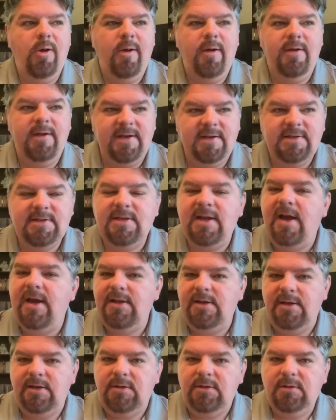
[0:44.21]

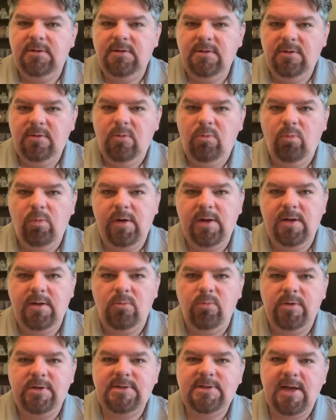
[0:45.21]
excited when
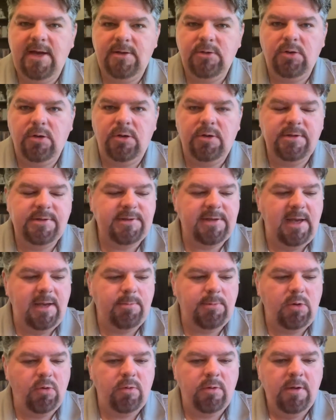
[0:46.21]
we signed Curtis
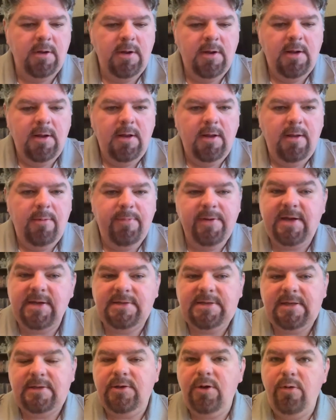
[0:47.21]
Samuel because
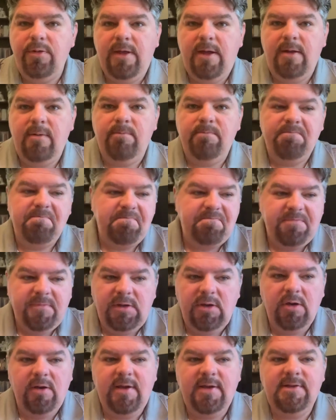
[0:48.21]
I know that,
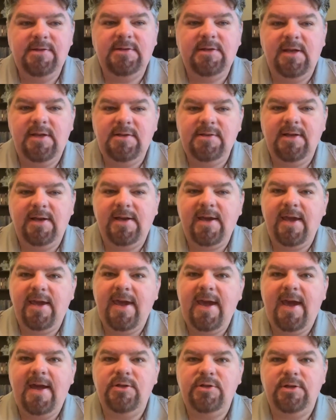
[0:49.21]
you know, he's like a
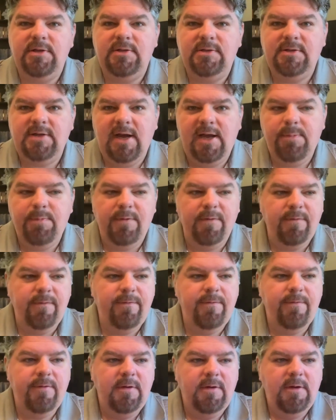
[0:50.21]
gadget type of
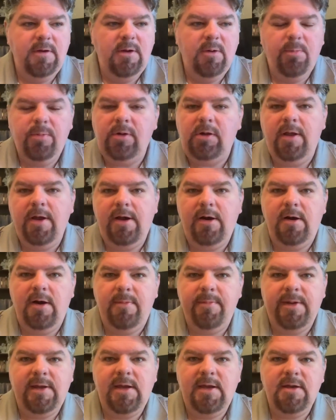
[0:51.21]
player. I
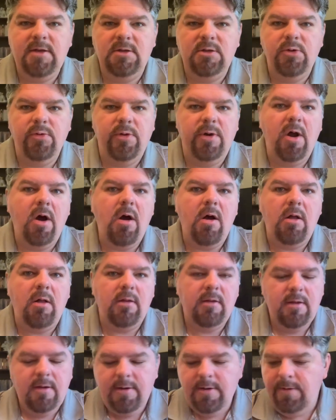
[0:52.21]
mean, he could do it
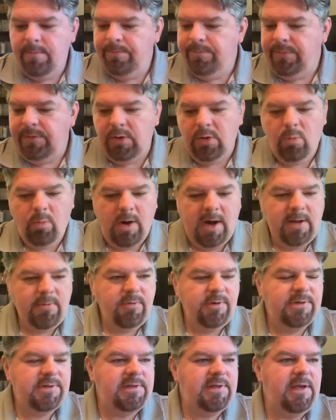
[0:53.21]
all. You know, wide
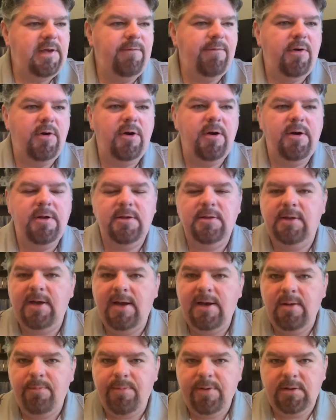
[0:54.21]
receiver, he can
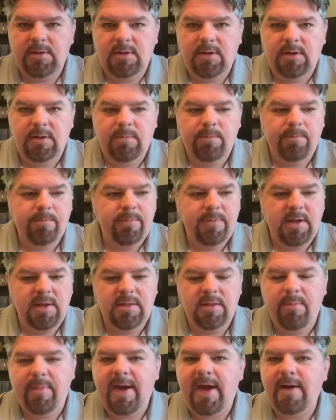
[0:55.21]
line up in
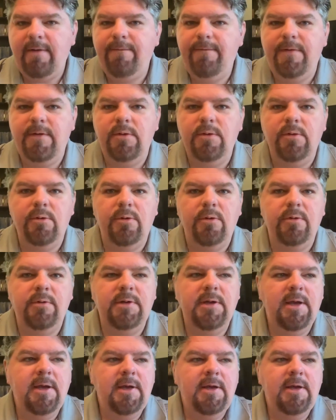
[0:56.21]
the backfield.